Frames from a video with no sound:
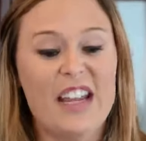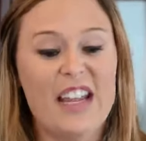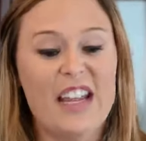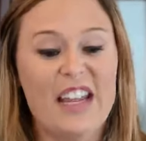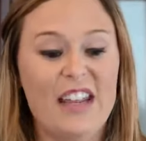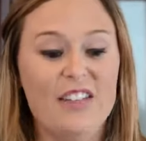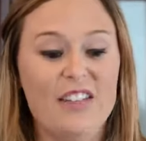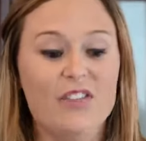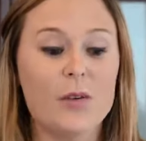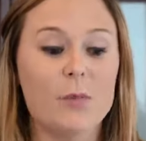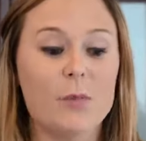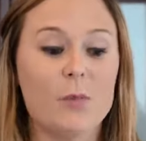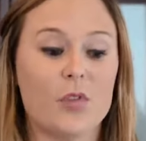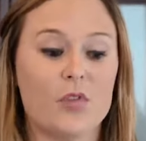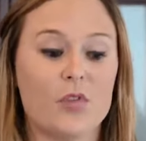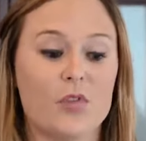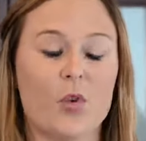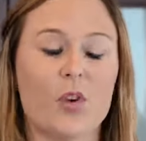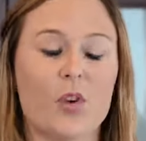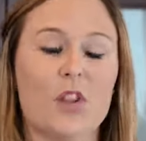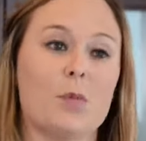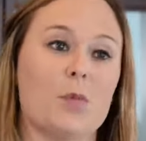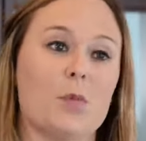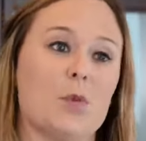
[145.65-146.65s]
Even
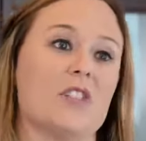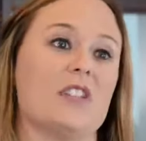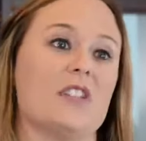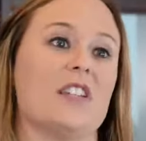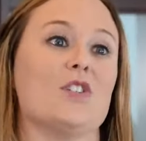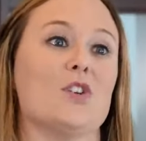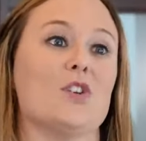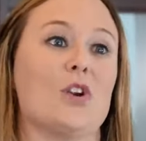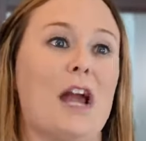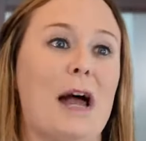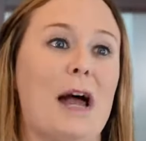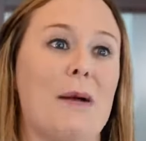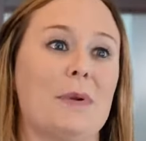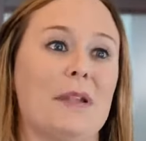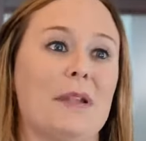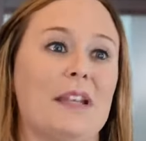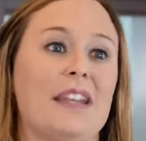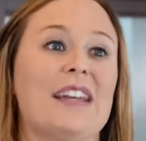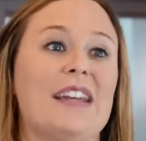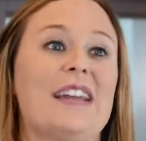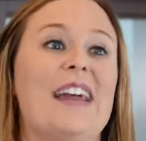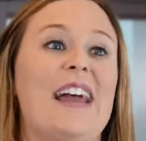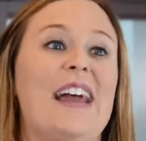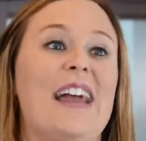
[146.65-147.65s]
before the procedure
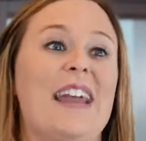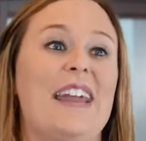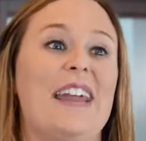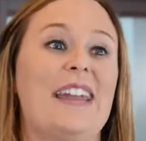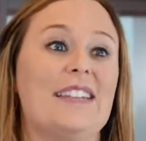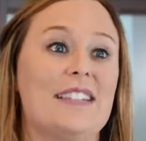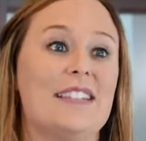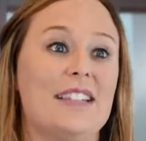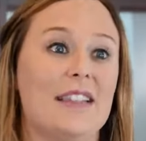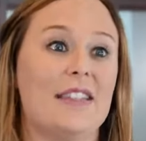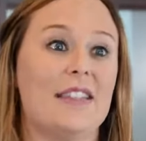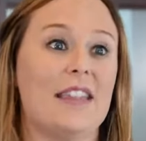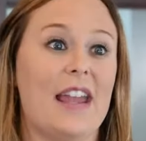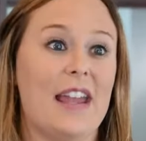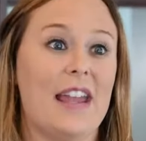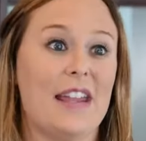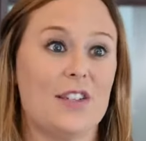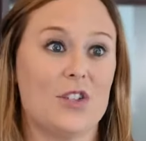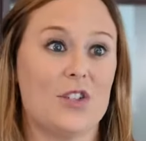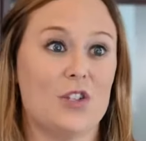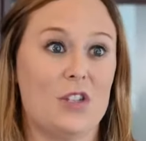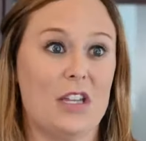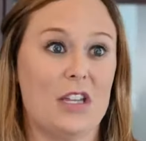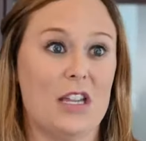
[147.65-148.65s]
happened, he did the
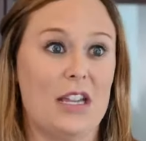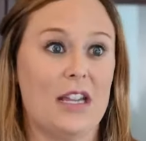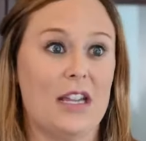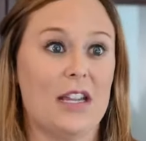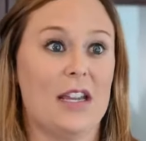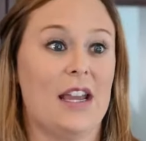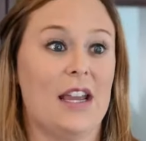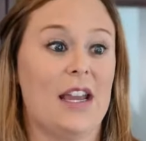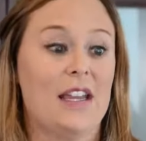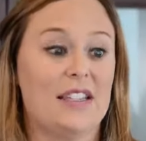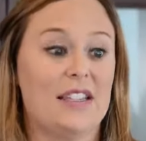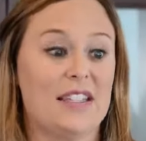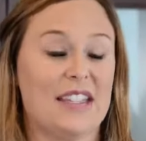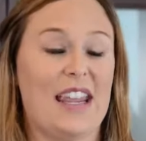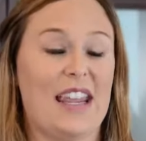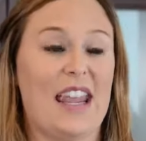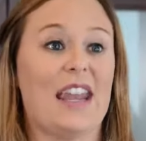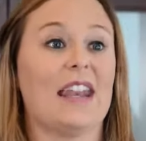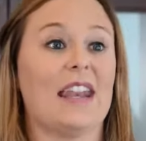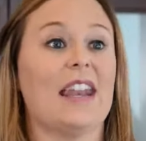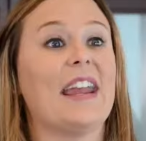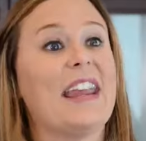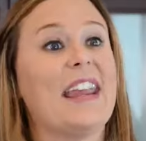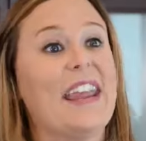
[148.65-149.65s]
HD
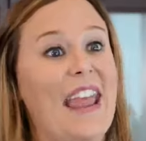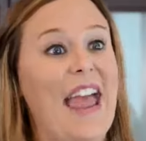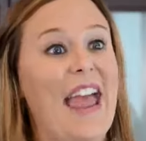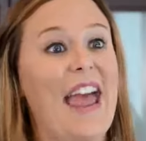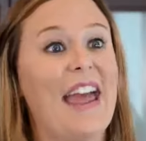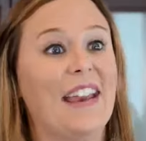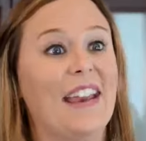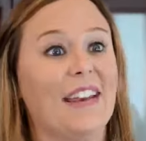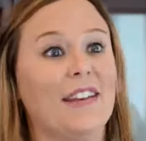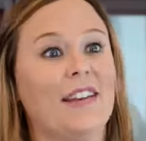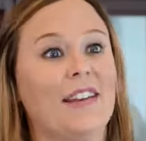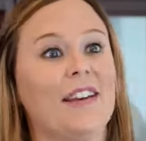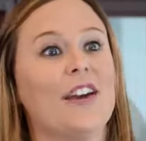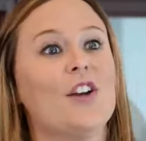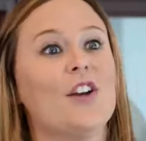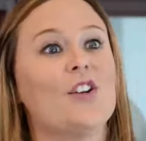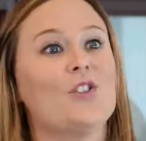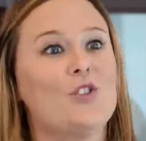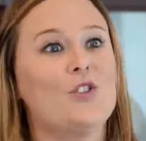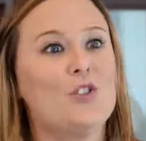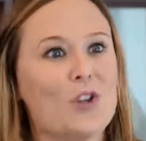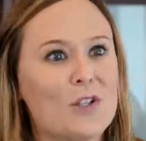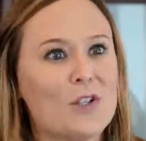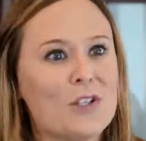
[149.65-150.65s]
scan again
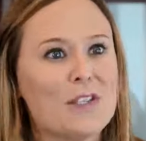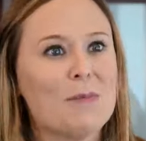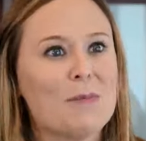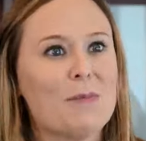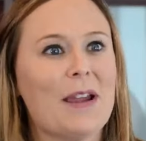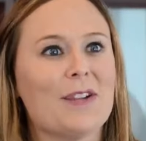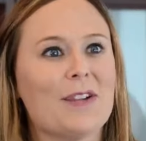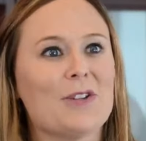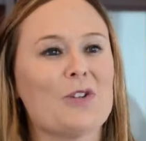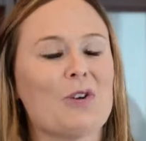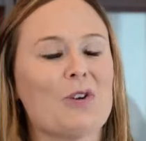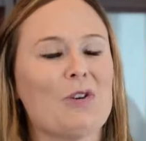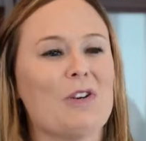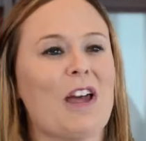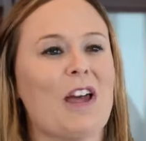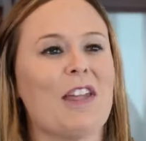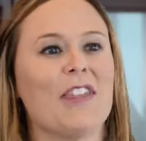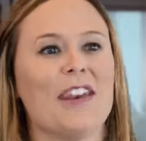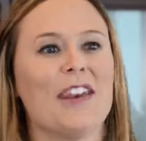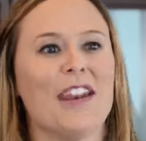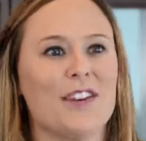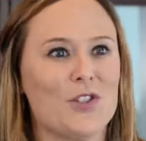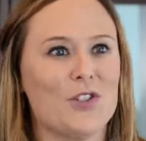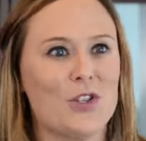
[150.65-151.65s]
just to make sure
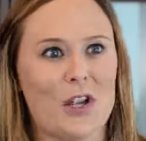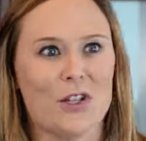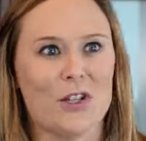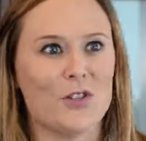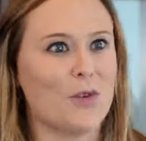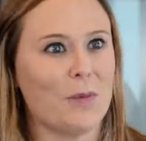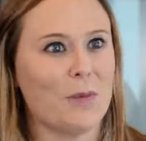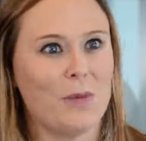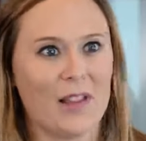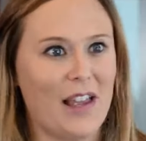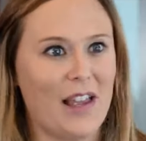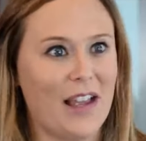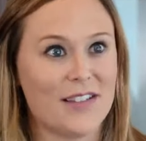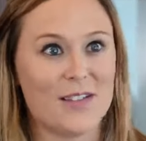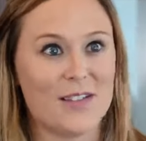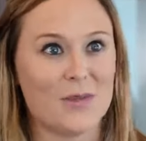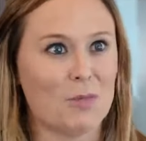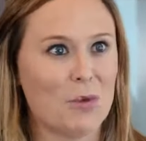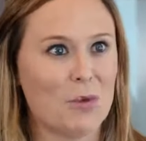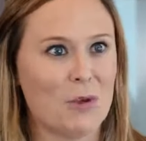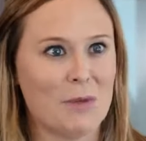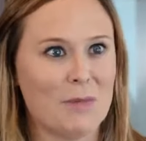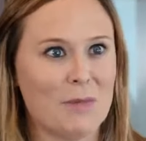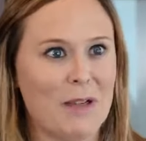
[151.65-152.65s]
nothing had changed from the last
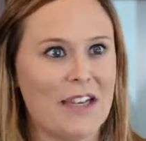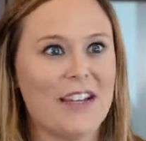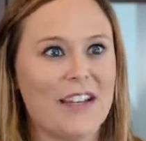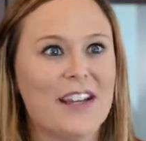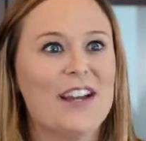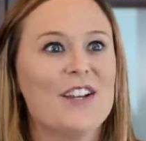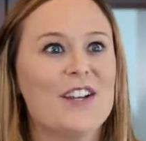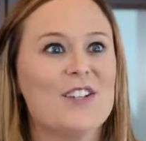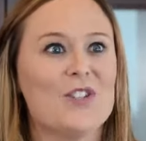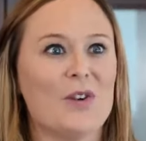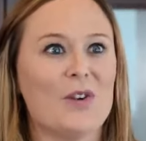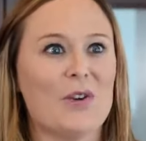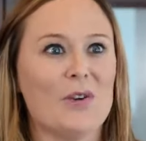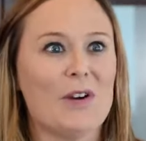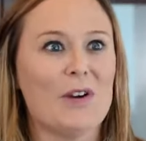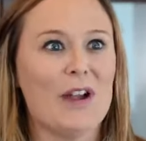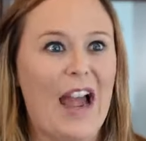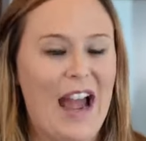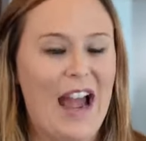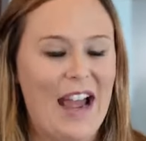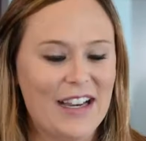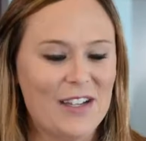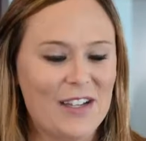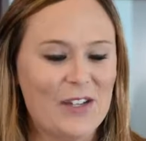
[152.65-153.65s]
appointment. So
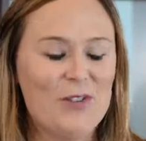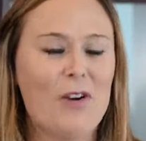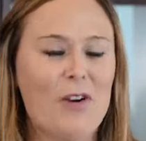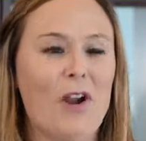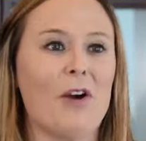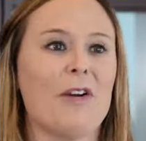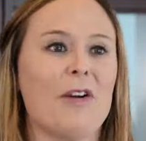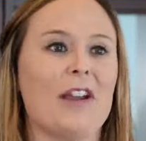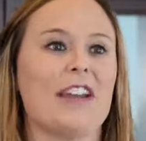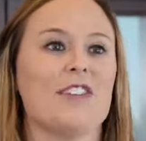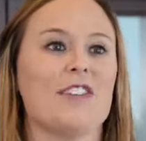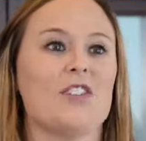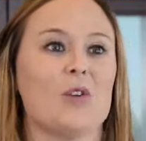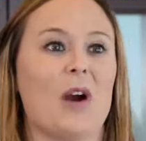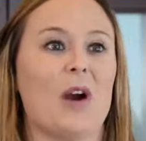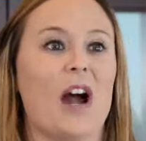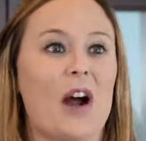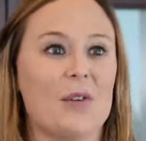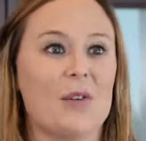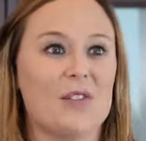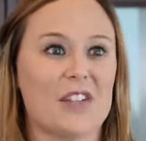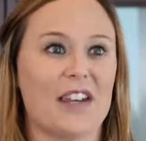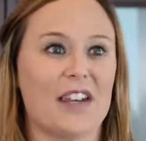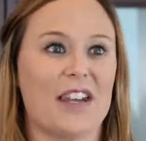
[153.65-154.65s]
I knew going into it,
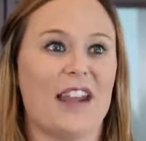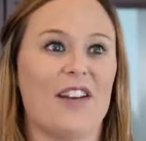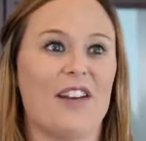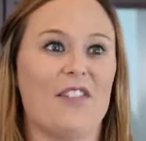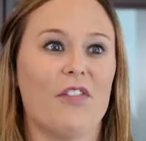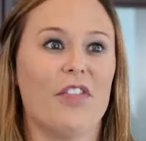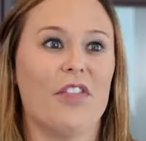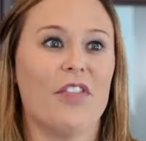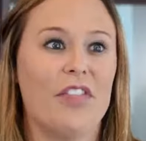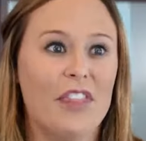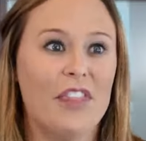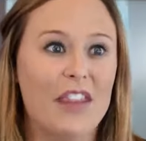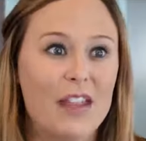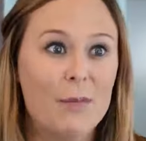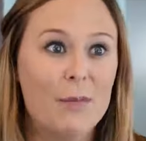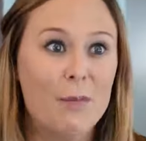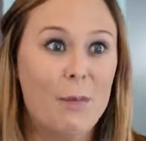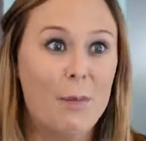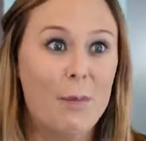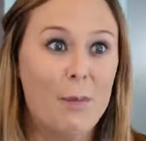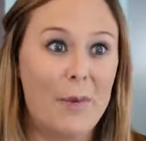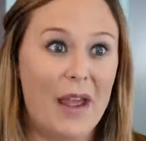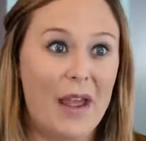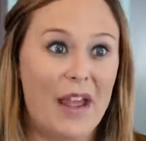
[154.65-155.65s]
I was gonna have the
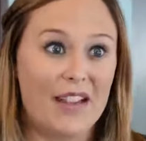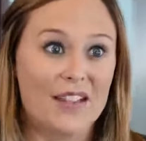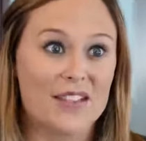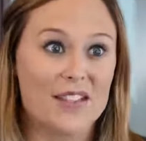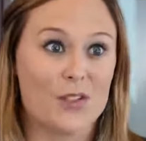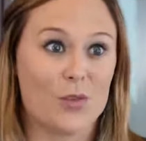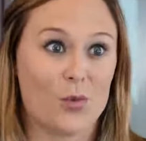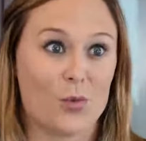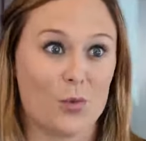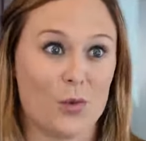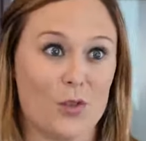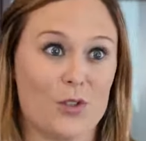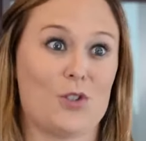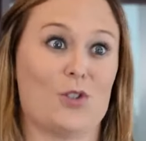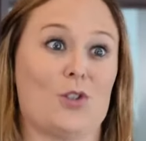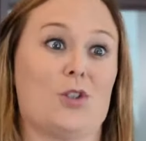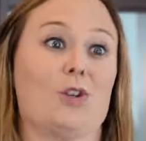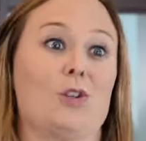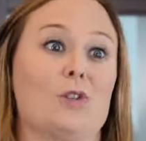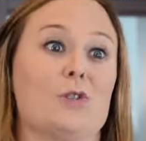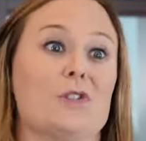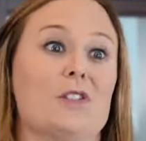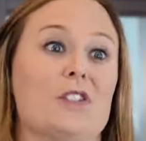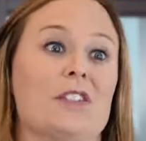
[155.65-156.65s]
best
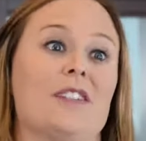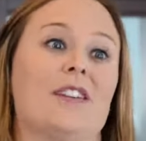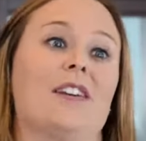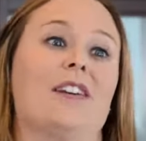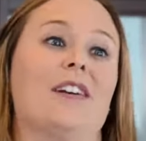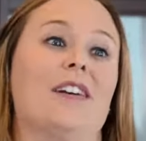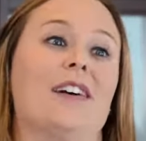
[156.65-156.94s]
results